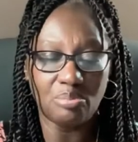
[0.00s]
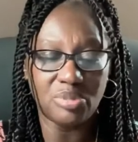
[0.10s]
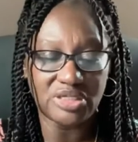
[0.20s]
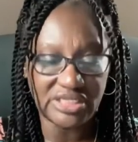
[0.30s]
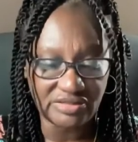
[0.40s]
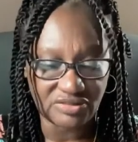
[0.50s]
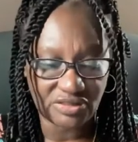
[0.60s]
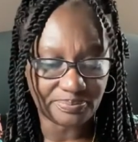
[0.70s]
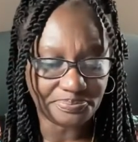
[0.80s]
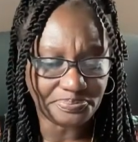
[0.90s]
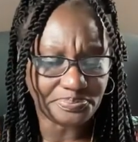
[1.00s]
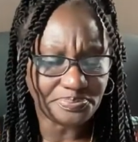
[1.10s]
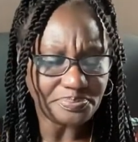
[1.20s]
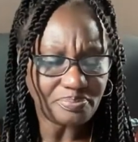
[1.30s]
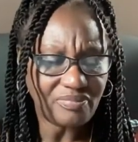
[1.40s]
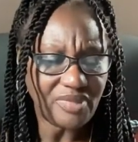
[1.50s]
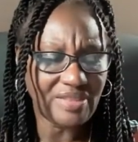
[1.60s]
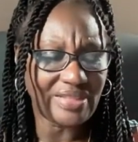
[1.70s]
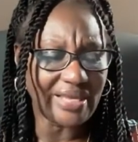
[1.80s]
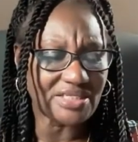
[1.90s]
beliefs.
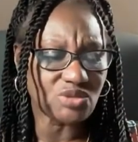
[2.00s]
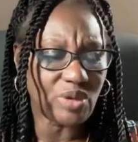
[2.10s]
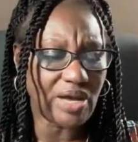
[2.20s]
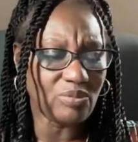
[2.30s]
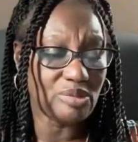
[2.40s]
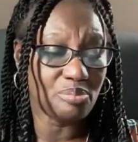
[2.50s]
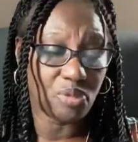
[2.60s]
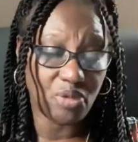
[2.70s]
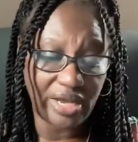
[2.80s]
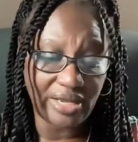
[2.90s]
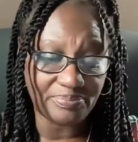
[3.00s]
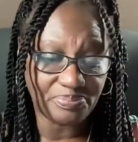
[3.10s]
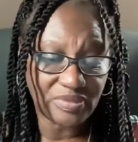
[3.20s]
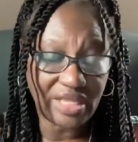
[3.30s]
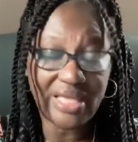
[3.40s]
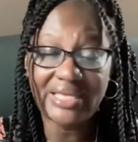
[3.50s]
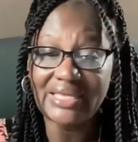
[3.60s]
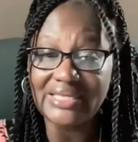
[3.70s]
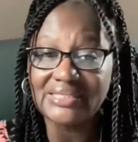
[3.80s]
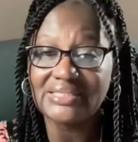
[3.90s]
That is why we pray
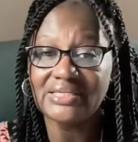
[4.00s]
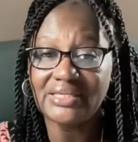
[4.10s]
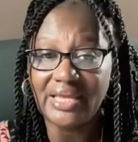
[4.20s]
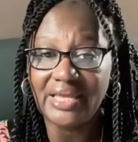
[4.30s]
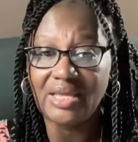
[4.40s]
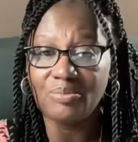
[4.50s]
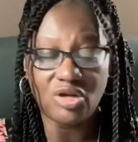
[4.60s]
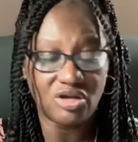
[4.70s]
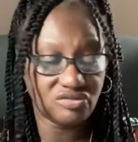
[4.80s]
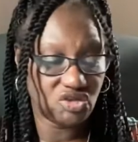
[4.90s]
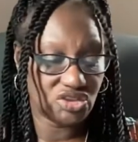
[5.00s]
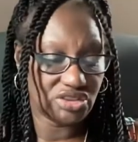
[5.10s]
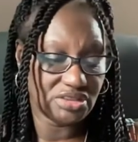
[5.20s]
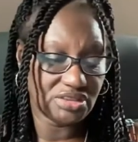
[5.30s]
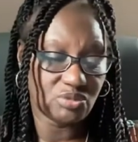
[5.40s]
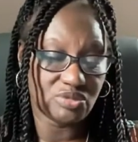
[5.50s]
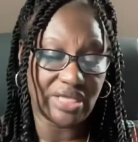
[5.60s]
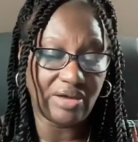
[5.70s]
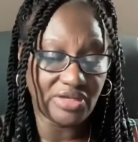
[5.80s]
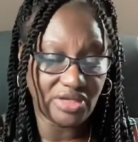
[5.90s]
in the name of Jesus.
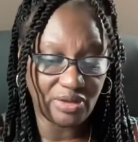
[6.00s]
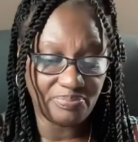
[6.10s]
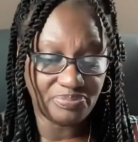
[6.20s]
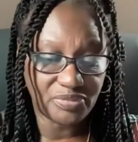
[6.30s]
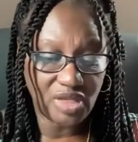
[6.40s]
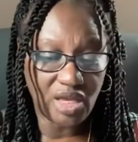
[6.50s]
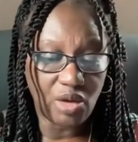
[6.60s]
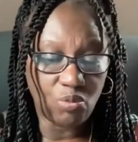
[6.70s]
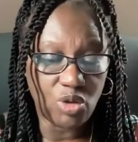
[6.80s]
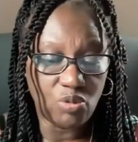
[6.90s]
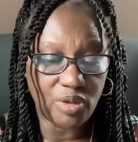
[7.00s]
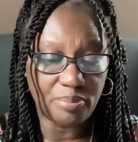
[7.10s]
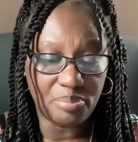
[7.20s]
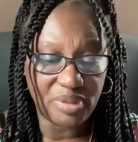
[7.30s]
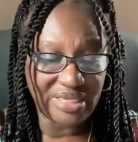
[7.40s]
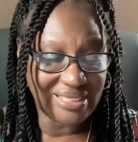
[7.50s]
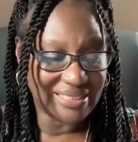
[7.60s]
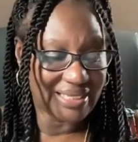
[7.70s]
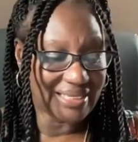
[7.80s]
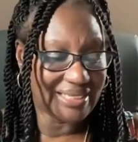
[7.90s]
Without him, we would be
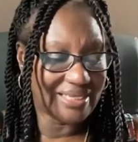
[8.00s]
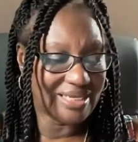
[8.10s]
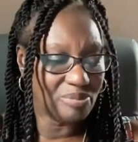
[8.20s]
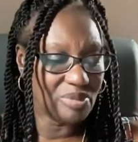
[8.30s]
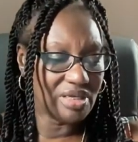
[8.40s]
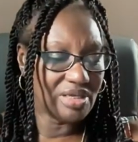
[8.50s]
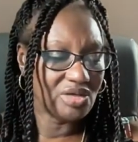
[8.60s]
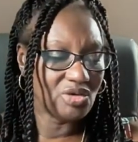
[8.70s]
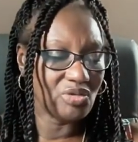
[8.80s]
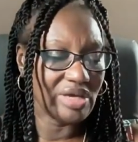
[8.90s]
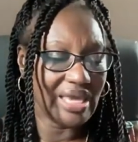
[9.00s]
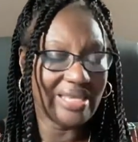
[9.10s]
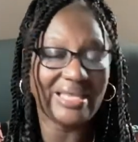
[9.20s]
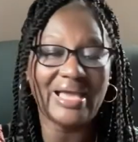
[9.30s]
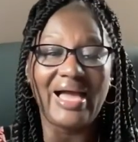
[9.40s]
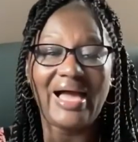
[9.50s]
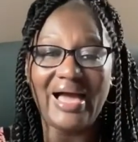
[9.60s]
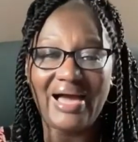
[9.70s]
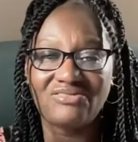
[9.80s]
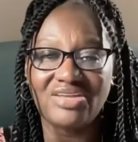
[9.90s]
the enemy creating
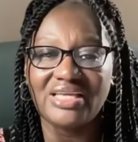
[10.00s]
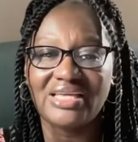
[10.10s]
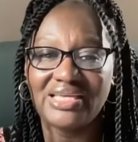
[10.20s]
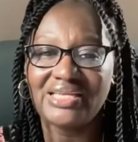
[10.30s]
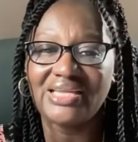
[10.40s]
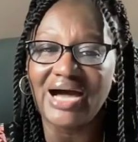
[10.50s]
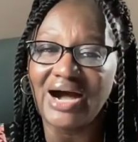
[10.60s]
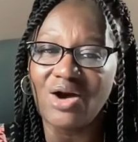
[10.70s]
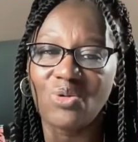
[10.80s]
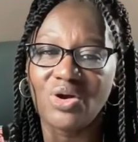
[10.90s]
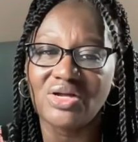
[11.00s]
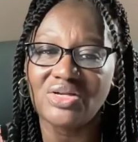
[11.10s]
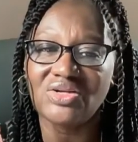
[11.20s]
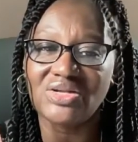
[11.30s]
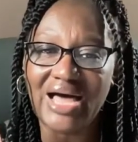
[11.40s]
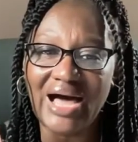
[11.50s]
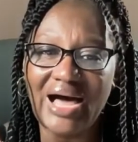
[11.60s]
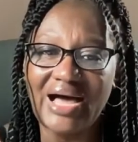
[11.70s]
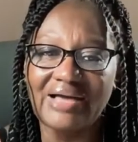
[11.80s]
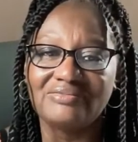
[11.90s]
havoc in our
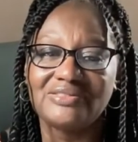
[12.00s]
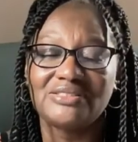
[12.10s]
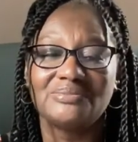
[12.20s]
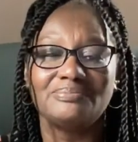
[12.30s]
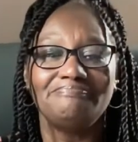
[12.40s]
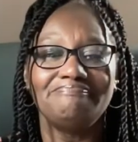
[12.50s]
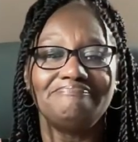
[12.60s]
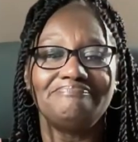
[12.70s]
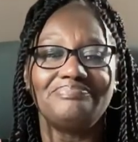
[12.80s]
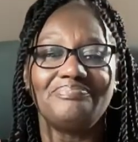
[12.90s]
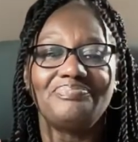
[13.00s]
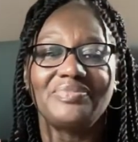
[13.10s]
lives. Hmm.